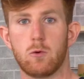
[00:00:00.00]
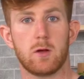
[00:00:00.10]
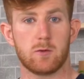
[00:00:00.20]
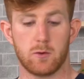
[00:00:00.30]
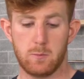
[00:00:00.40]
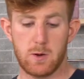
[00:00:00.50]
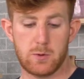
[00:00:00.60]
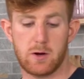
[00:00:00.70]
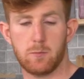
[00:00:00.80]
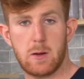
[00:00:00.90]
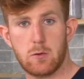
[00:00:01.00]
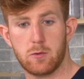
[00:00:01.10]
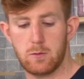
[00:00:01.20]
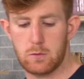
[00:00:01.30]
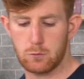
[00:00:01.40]
Right, so the muir pot is made. You
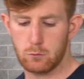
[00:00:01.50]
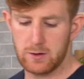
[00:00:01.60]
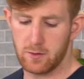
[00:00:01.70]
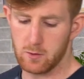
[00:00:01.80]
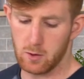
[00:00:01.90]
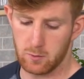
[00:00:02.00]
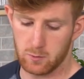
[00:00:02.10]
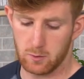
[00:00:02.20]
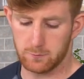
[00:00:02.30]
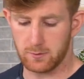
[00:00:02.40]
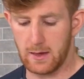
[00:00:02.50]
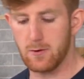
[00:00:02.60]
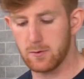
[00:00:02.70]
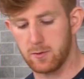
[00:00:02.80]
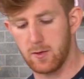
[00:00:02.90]
can see the really nice colors of the
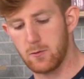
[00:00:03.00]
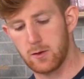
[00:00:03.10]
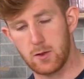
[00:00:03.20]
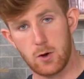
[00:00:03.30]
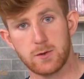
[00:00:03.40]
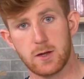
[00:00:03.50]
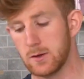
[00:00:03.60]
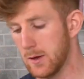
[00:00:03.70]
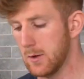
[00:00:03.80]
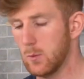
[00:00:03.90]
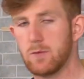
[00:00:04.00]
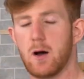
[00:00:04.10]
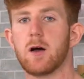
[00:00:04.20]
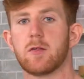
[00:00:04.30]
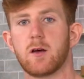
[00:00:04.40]
carrot, the celery, the onion. We have a
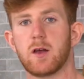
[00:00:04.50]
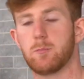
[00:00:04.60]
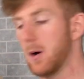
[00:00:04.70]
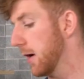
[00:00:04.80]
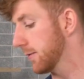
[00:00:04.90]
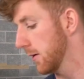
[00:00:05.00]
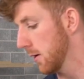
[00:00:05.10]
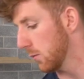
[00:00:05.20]
high-sided pot.